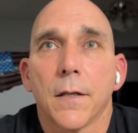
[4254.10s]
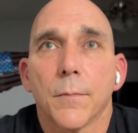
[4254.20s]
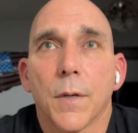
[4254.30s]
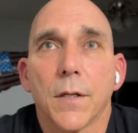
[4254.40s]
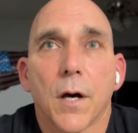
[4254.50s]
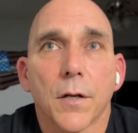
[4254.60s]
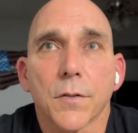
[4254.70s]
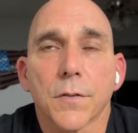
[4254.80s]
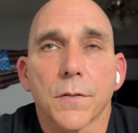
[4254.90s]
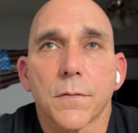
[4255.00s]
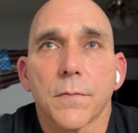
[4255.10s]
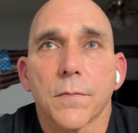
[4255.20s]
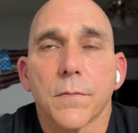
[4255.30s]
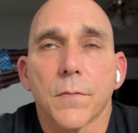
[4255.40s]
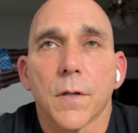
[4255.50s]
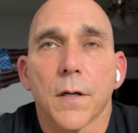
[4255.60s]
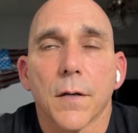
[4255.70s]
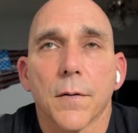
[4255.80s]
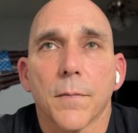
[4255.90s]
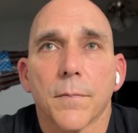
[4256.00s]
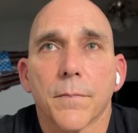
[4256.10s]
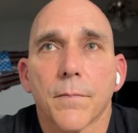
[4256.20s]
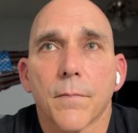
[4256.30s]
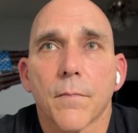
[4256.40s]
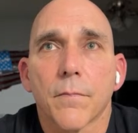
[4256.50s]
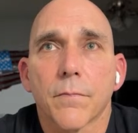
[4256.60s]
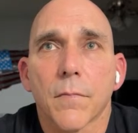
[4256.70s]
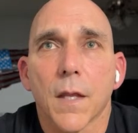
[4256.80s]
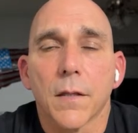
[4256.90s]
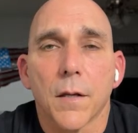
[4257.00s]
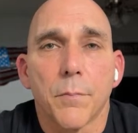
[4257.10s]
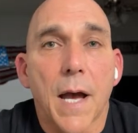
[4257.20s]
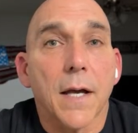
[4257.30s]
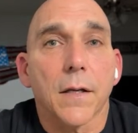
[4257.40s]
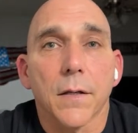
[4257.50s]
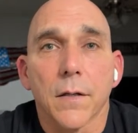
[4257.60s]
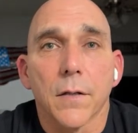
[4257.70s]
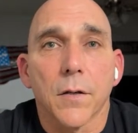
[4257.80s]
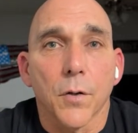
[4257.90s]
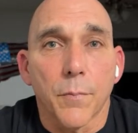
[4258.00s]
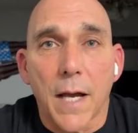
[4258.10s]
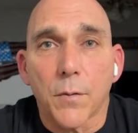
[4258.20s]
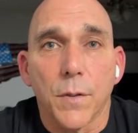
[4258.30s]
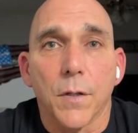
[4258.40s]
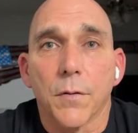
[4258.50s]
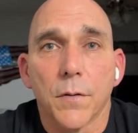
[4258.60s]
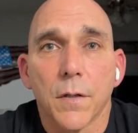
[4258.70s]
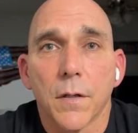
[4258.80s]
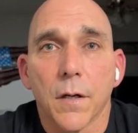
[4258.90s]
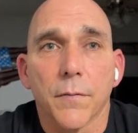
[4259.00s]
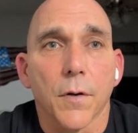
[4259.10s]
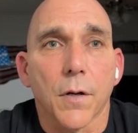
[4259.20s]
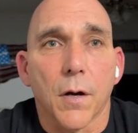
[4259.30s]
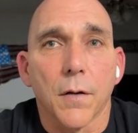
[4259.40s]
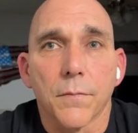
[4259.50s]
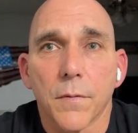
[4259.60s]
My daughter's her back window of her car